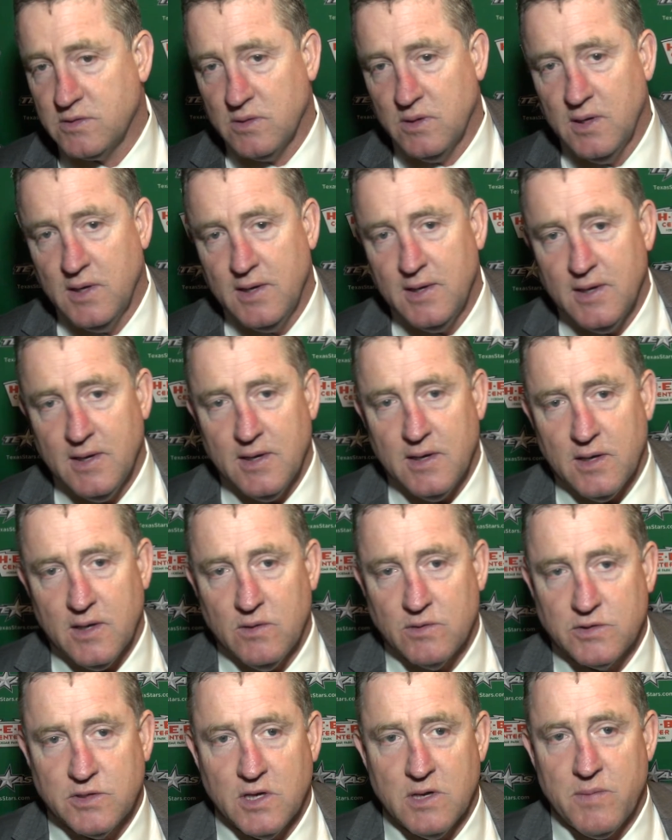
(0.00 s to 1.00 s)
So, you
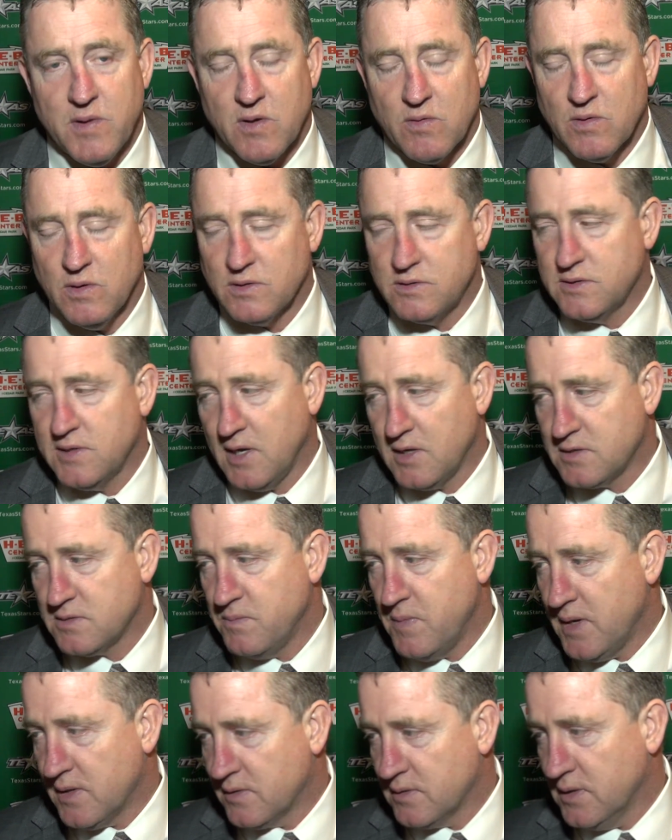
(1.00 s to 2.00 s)
know, it's going to be a real
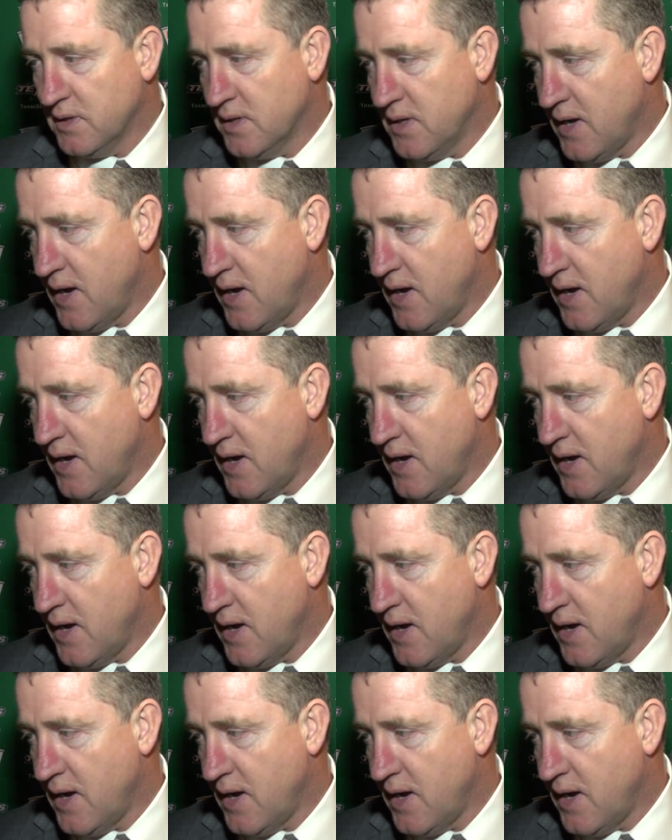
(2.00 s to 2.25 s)
test mentally.